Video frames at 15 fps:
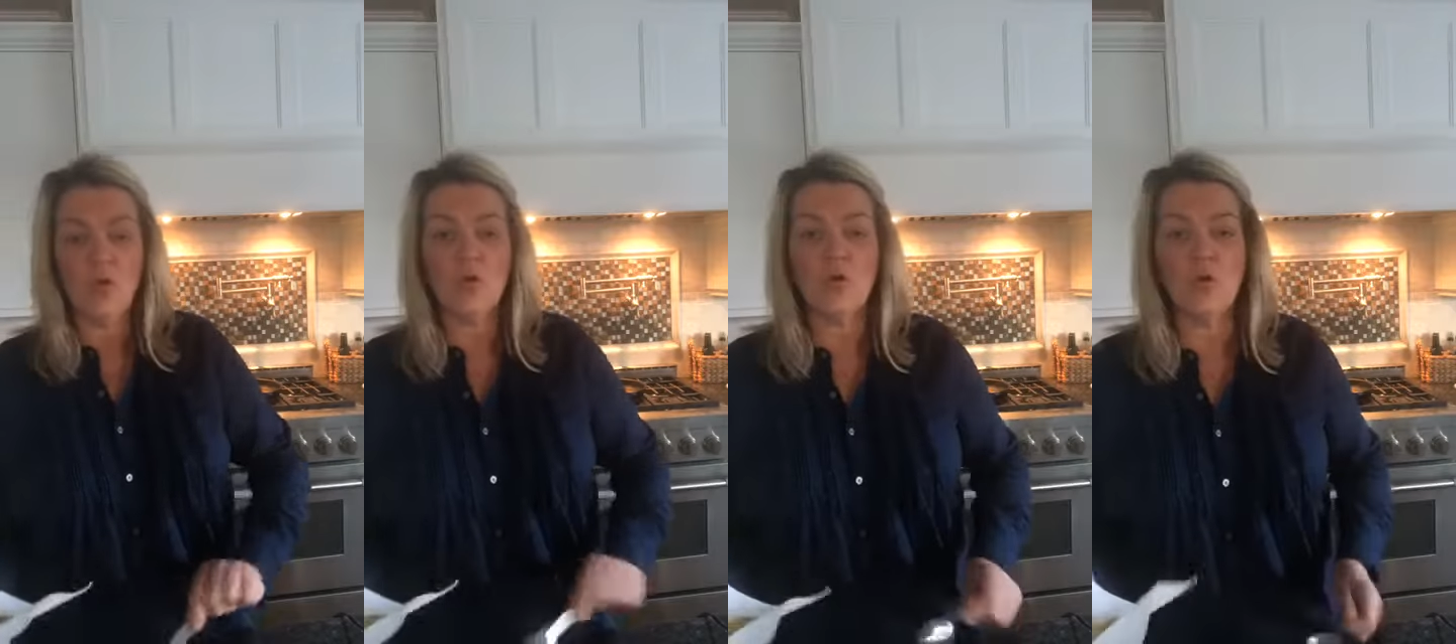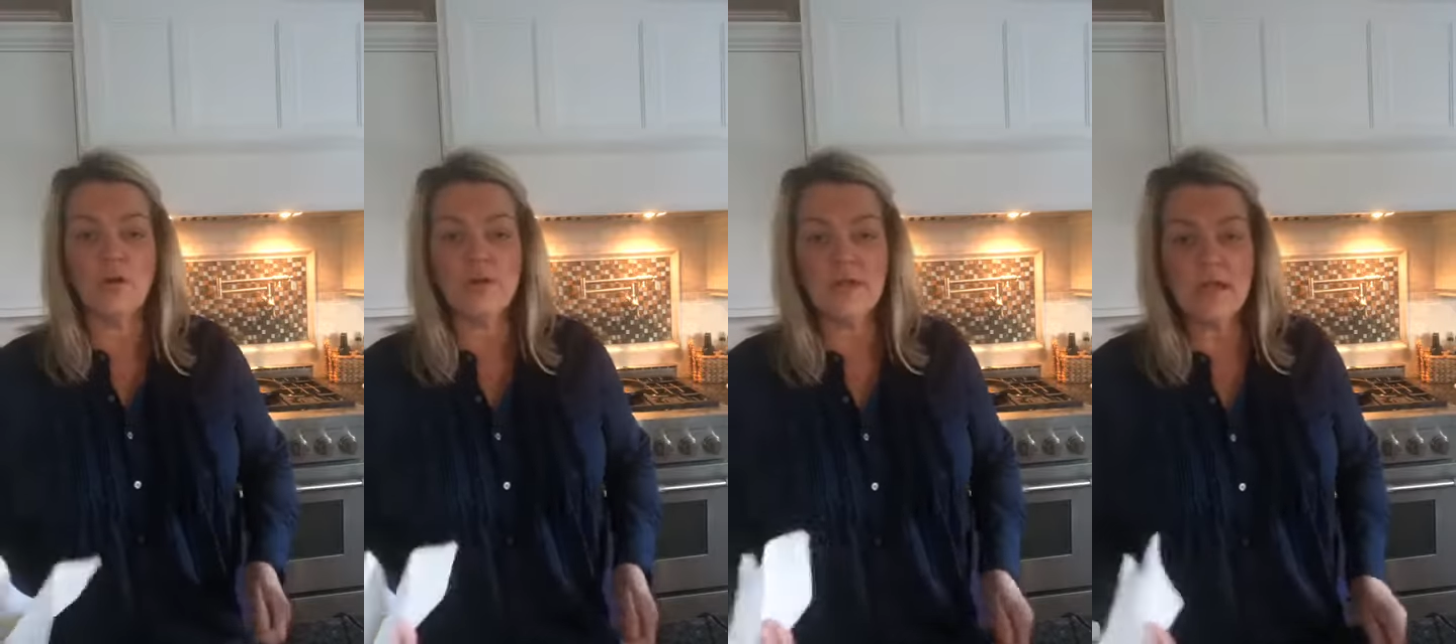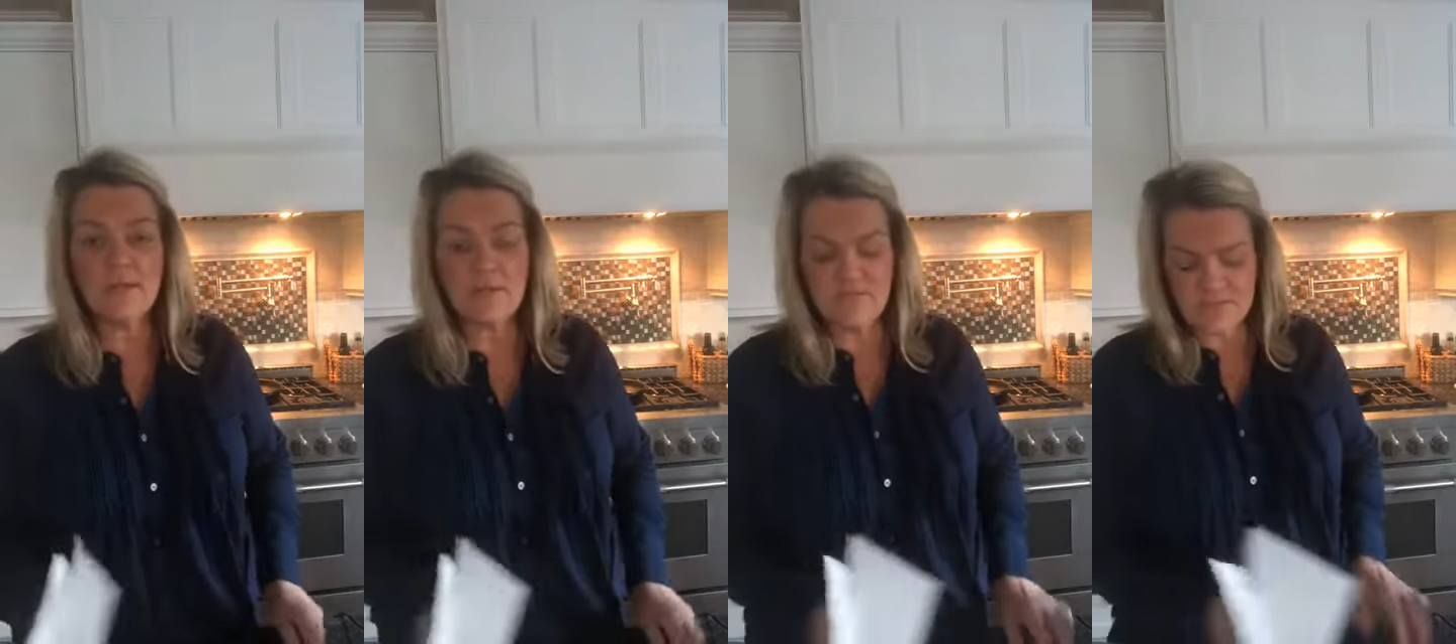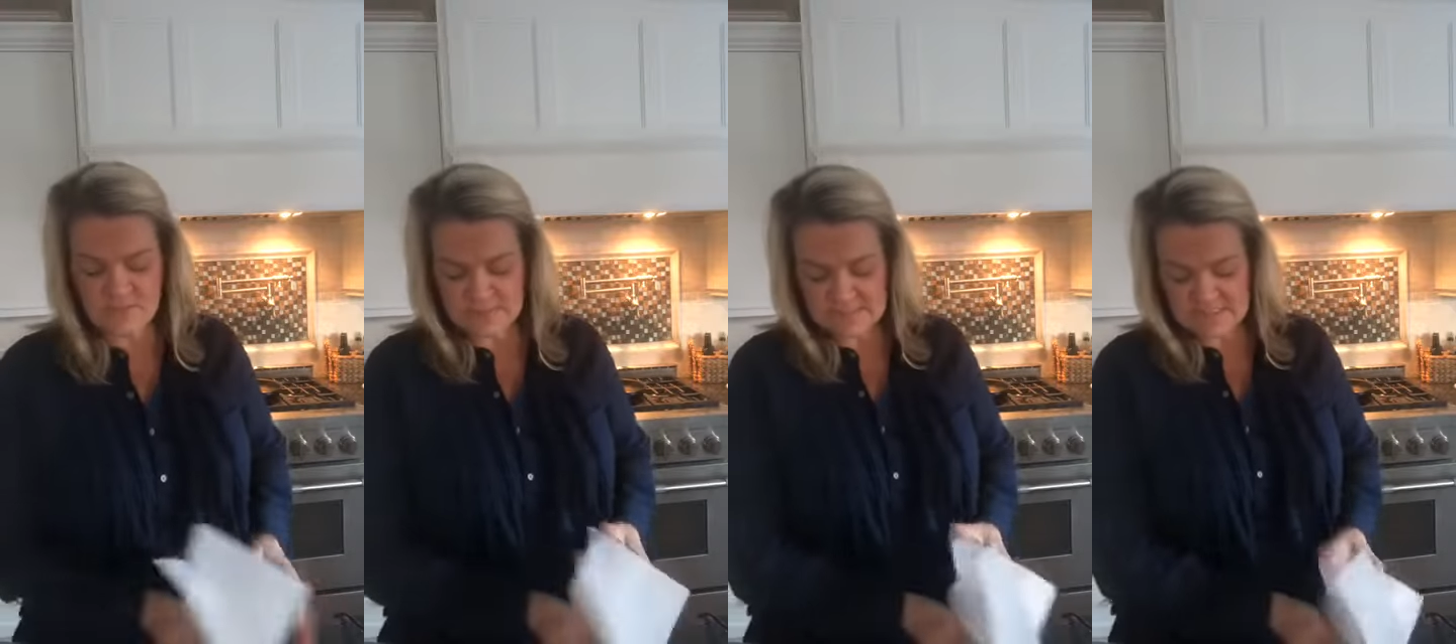1/4 cup of
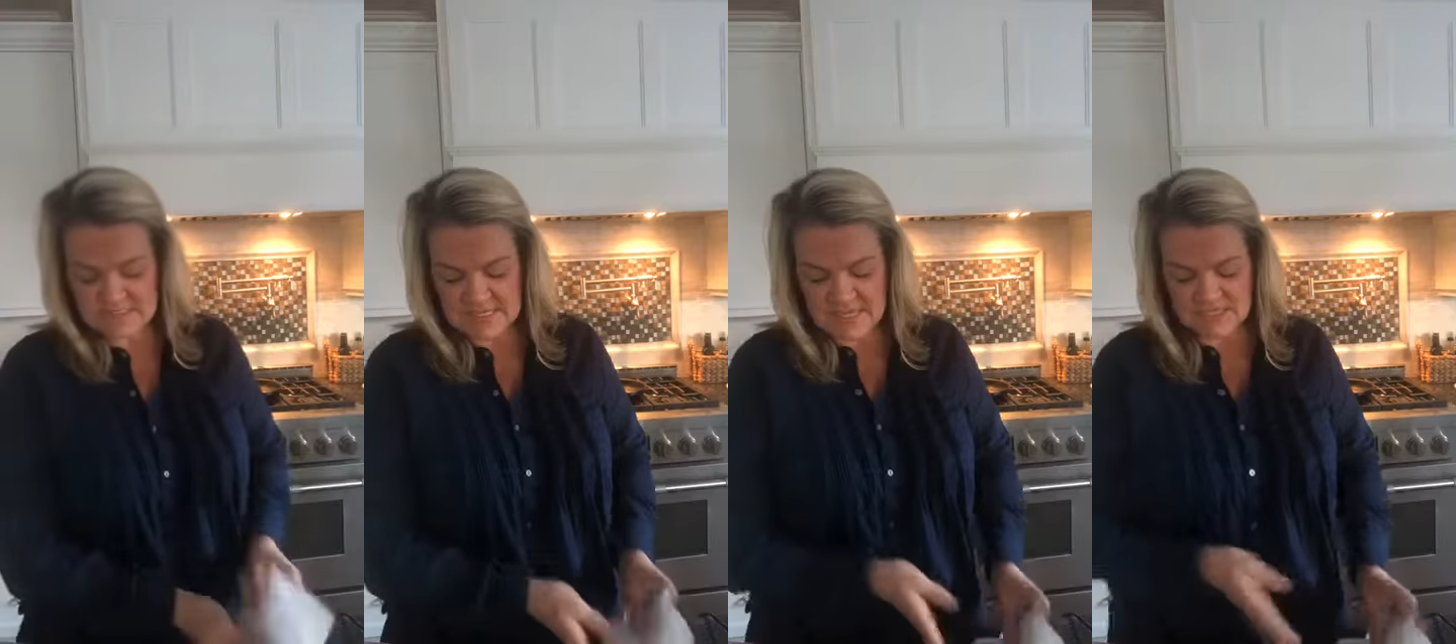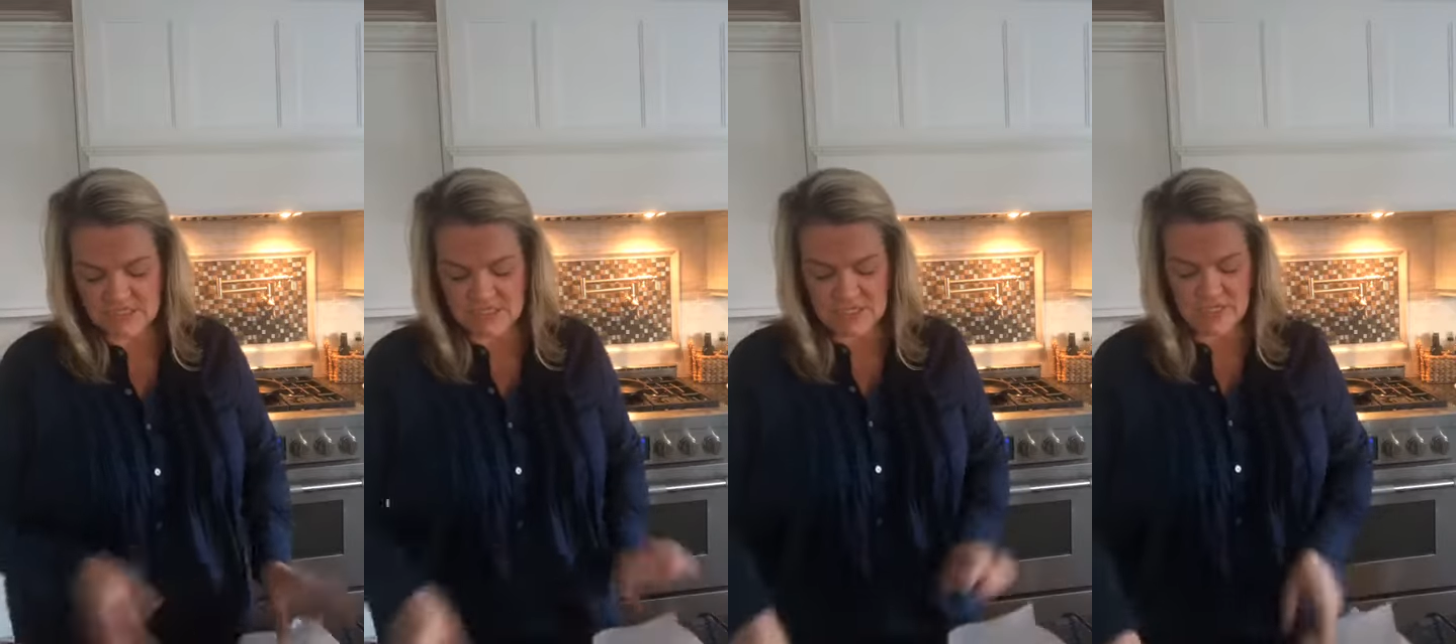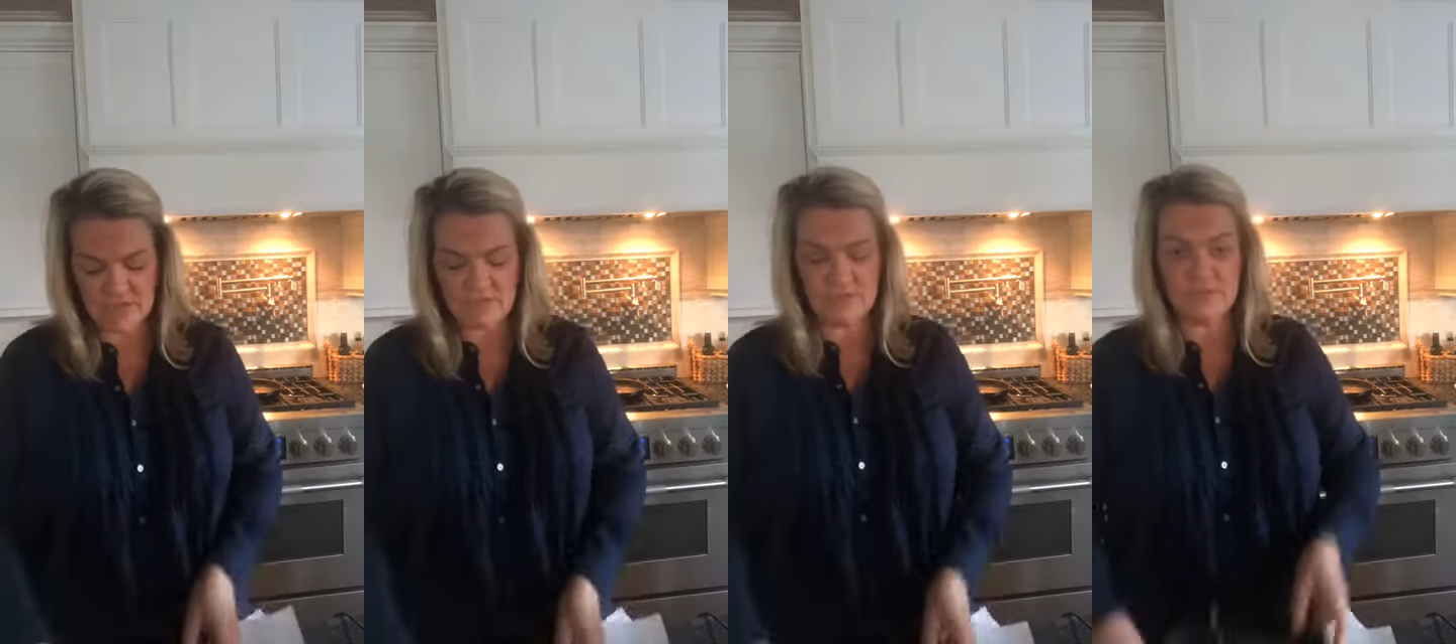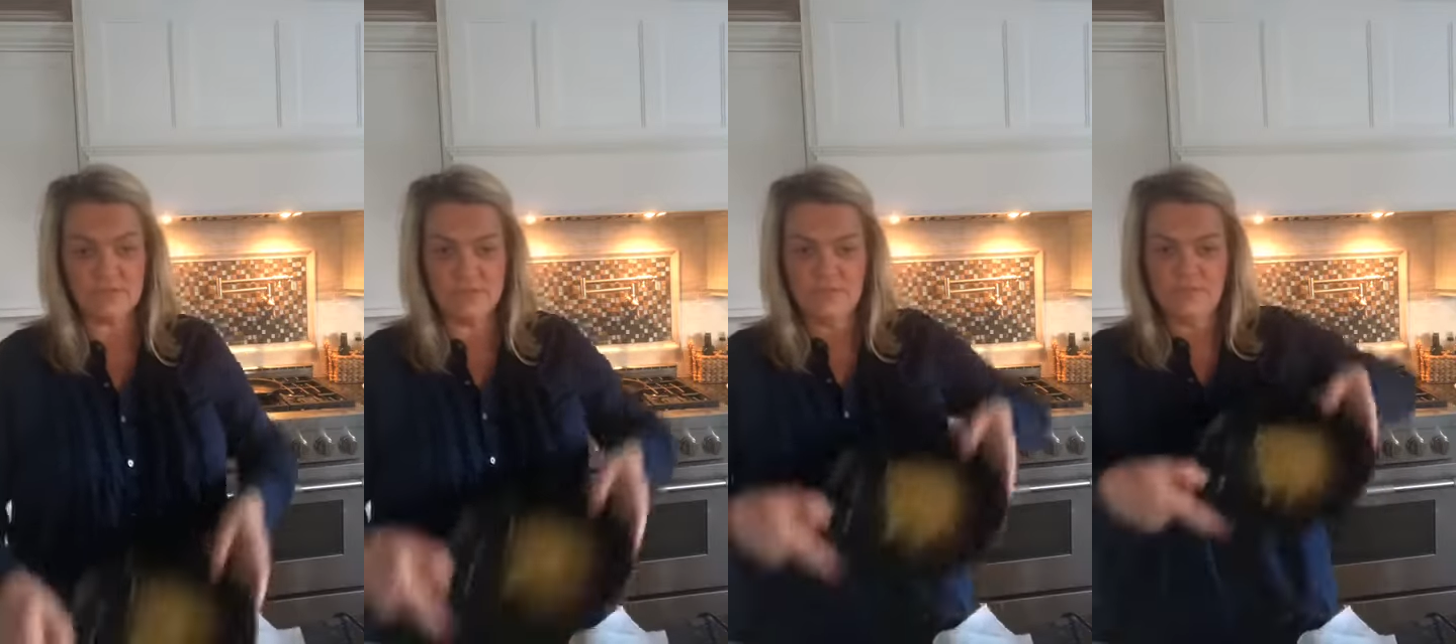the
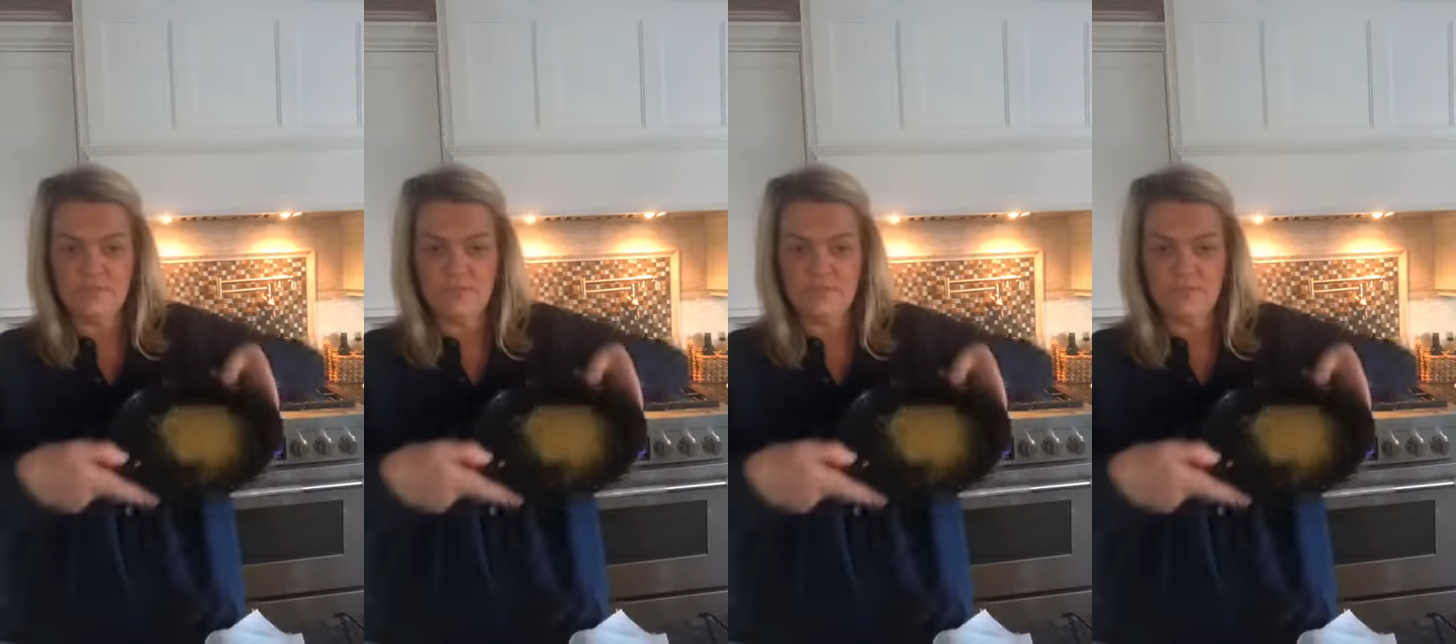pistachios,